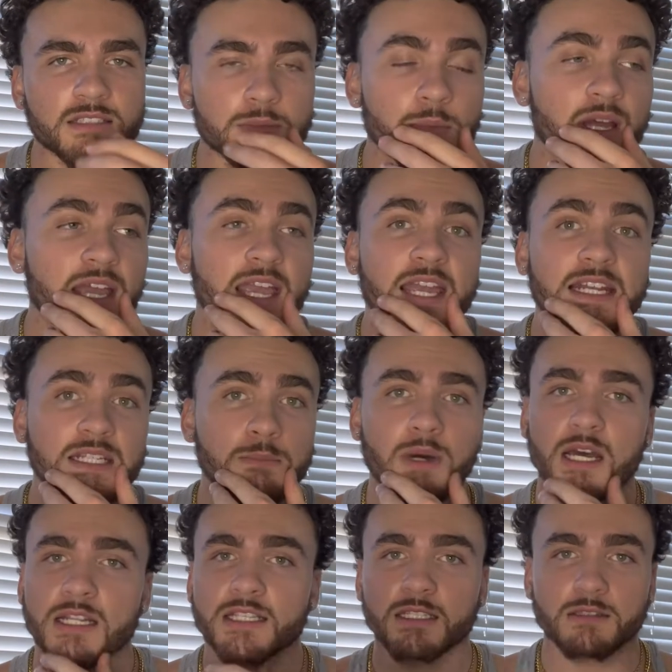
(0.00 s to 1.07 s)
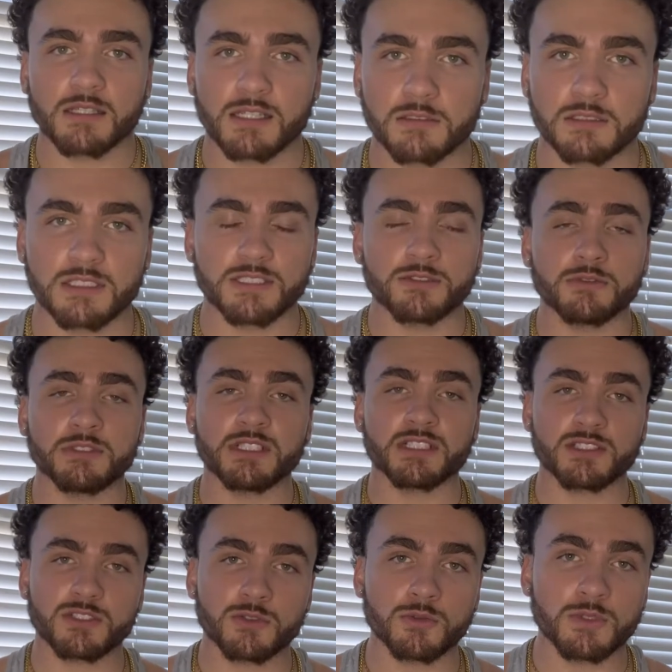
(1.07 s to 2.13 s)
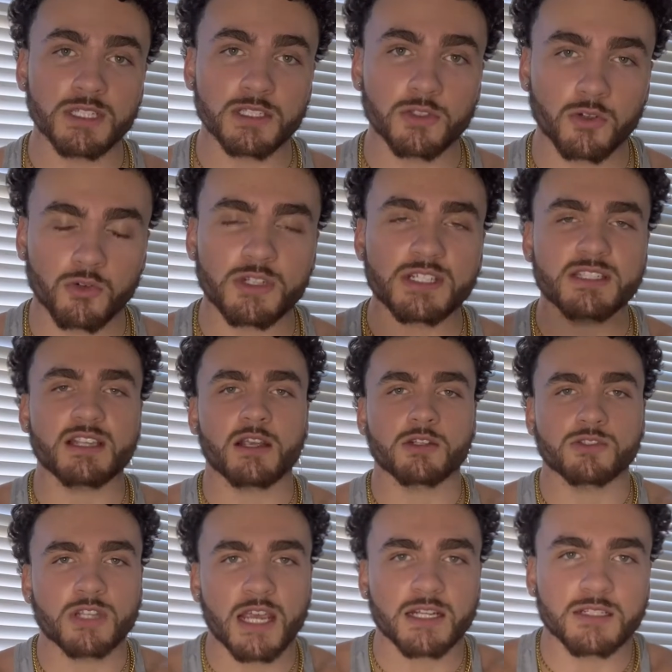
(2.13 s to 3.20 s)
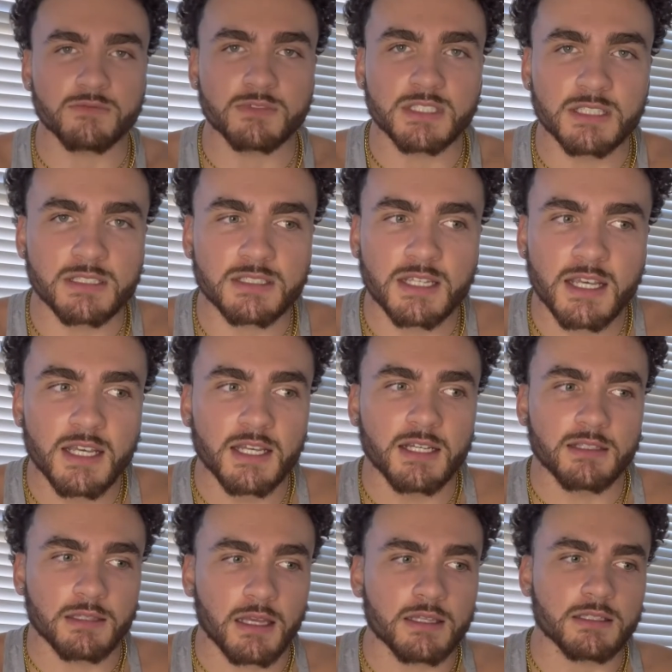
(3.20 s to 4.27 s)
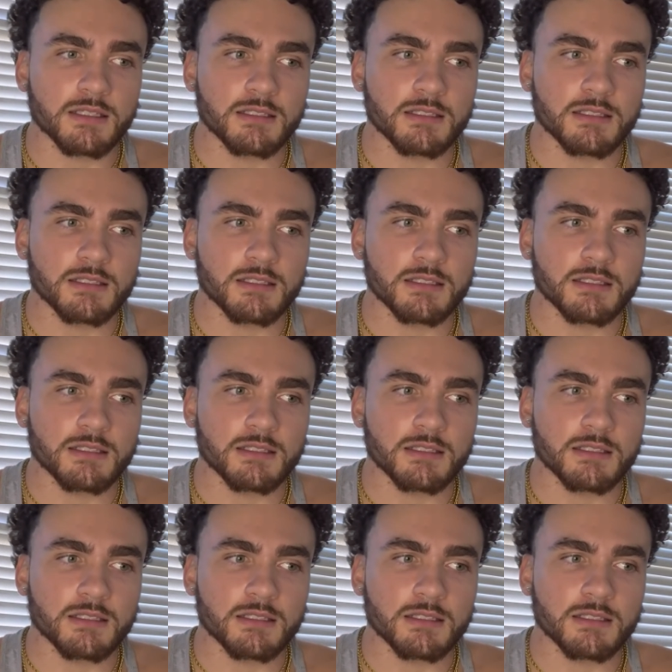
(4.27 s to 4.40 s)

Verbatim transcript: But anybody can literally do this to increase their attractiveness. Like,